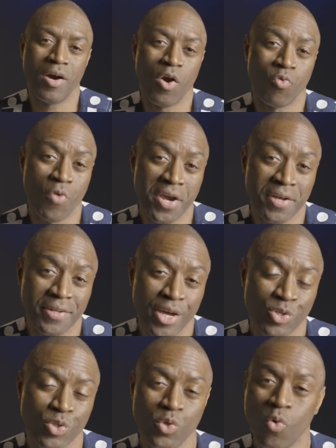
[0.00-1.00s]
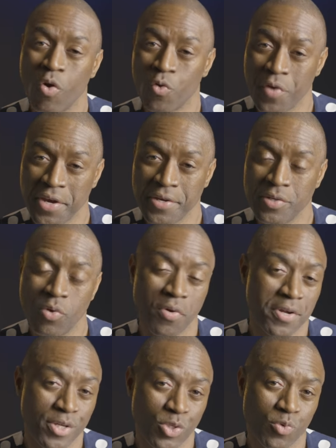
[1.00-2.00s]
a recollection or a record
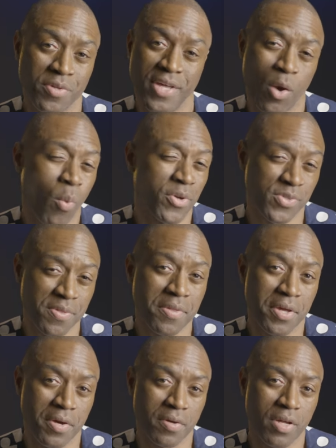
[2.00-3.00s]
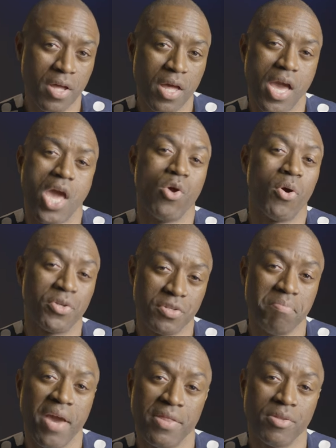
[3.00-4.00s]
or a history that wasn't there in order
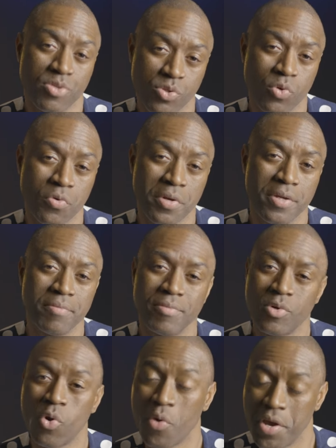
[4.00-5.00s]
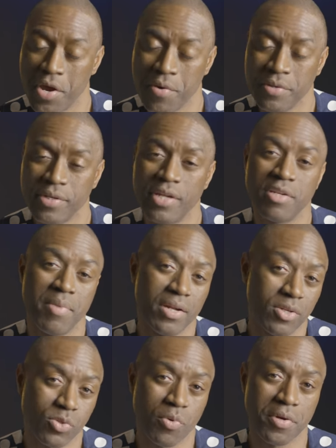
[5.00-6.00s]
to make the story coherent and to make
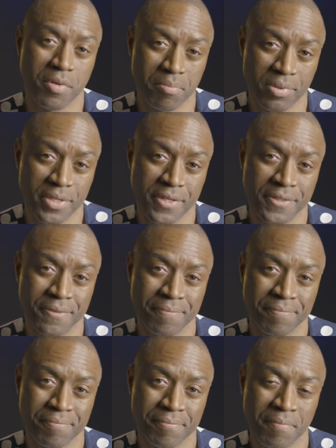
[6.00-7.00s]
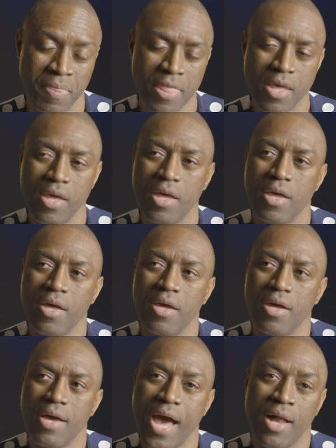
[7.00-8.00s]
the story complete.
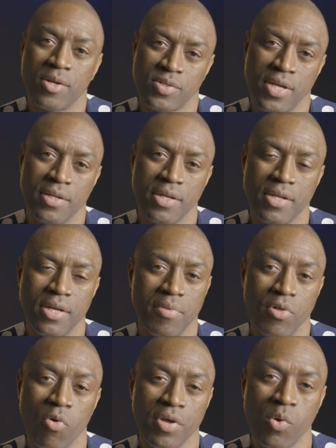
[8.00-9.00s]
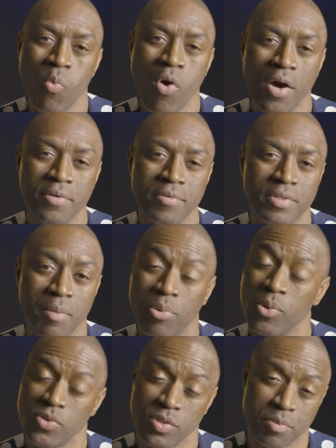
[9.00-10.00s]
Alex Haley, though he won the
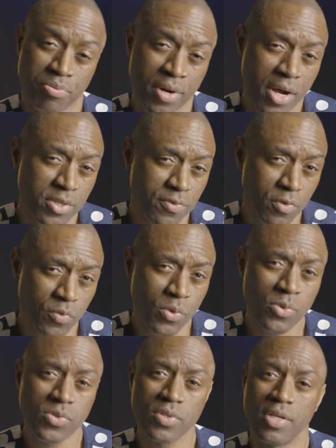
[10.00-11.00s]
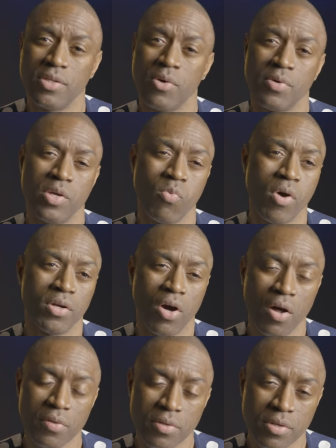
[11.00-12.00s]
Pulitzer Prize for Roots and though he won
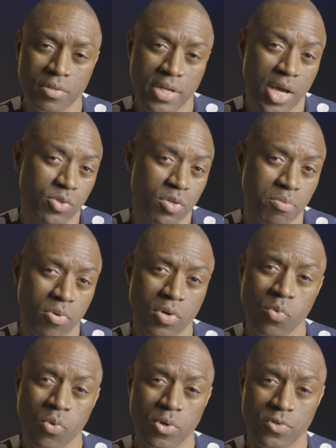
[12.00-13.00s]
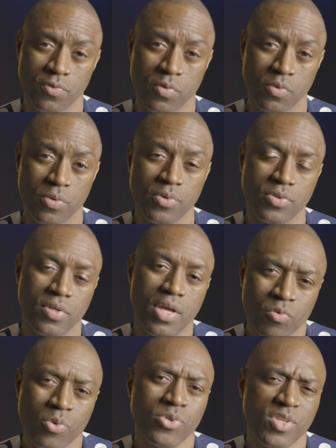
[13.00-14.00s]
other National Book Awards for Roots,
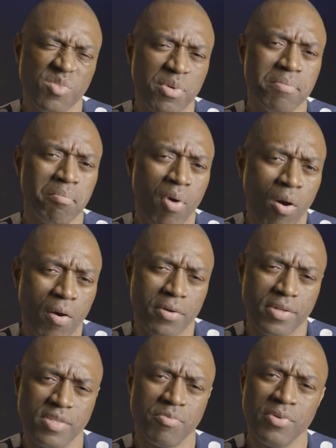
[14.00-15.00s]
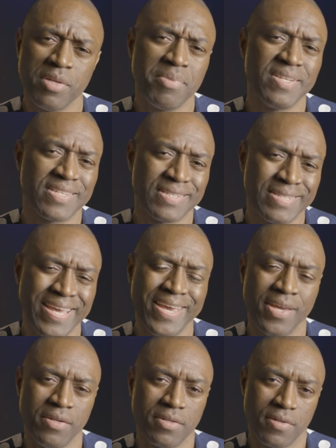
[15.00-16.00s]
Roots has been marred, has really been
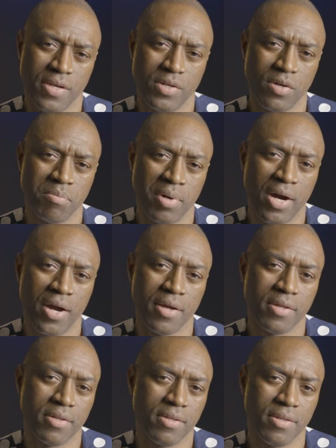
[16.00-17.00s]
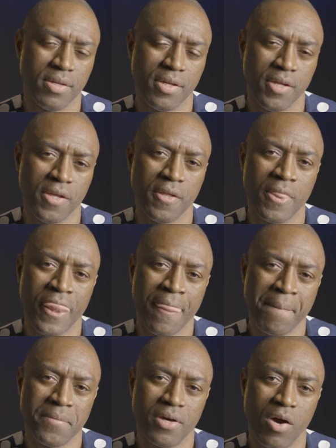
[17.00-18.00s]
stained, you know, by the
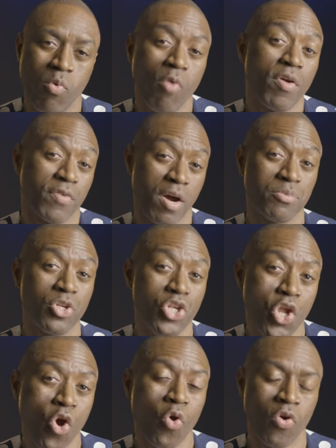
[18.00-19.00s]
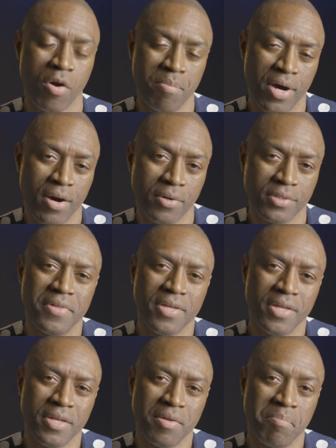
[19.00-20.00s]
what we've come to know about
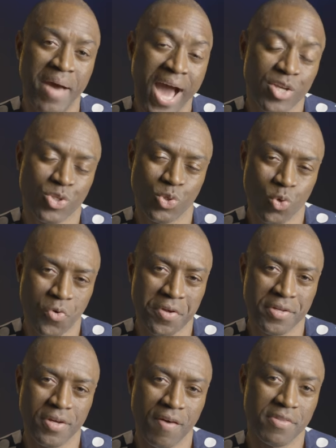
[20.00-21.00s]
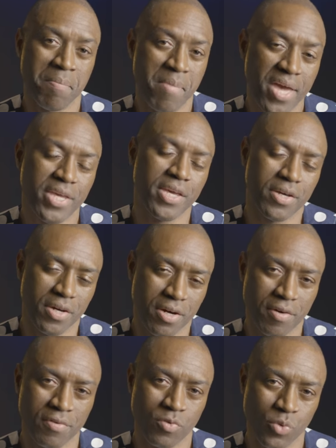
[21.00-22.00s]
the backstory of the making
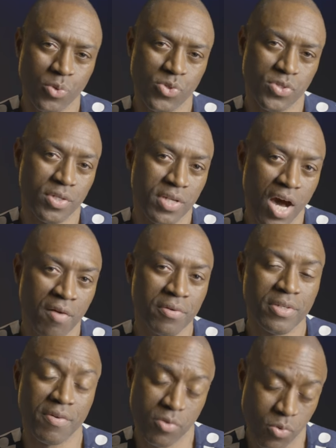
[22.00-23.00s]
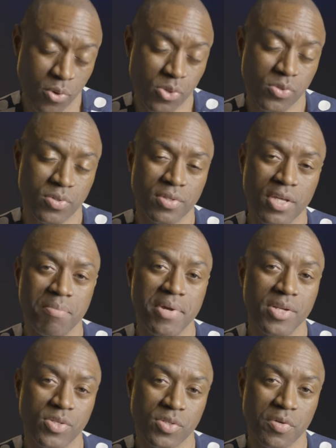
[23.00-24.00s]
of Roots, the novel, and of course the
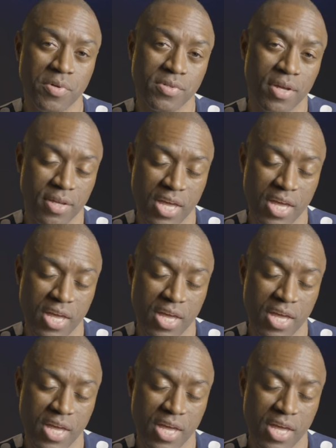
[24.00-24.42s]
miniseries that